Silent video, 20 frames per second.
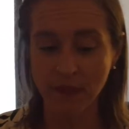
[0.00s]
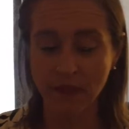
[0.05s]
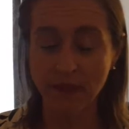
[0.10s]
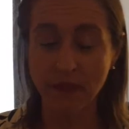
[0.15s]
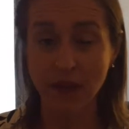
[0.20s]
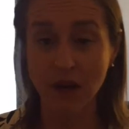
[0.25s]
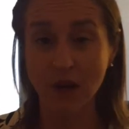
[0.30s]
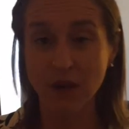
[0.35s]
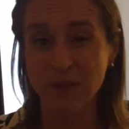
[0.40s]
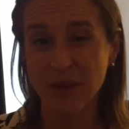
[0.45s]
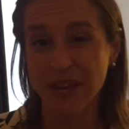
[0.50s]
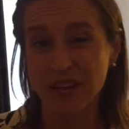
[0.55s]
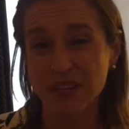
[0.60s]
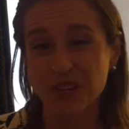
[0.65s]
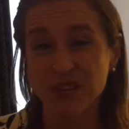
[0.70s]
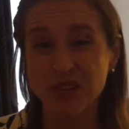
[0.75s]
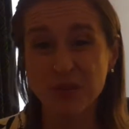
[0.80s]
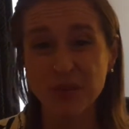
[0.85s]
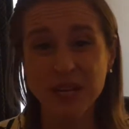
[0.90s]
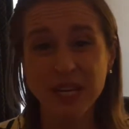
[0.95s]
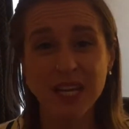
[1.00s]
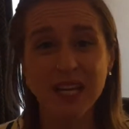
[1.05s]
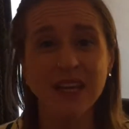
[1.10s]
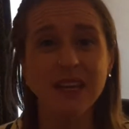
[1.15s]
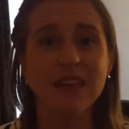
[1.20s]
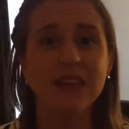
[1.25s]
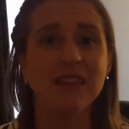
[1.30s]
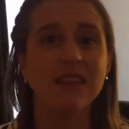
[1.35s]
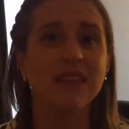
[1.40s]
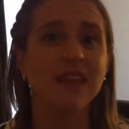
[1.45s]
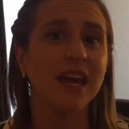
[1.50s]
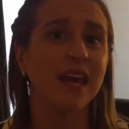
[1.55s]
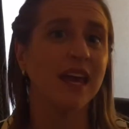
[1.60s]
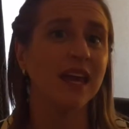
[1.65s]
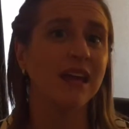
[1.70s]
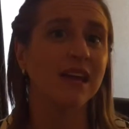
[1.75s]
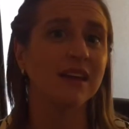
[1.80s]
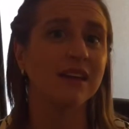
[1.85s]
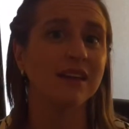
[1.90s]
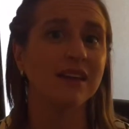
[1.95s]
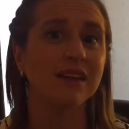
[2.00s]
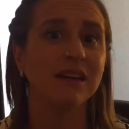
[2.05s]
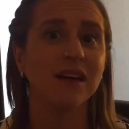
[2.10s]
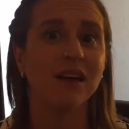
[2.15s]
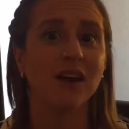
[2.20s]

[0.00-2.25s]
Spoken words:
They're made in Germany. They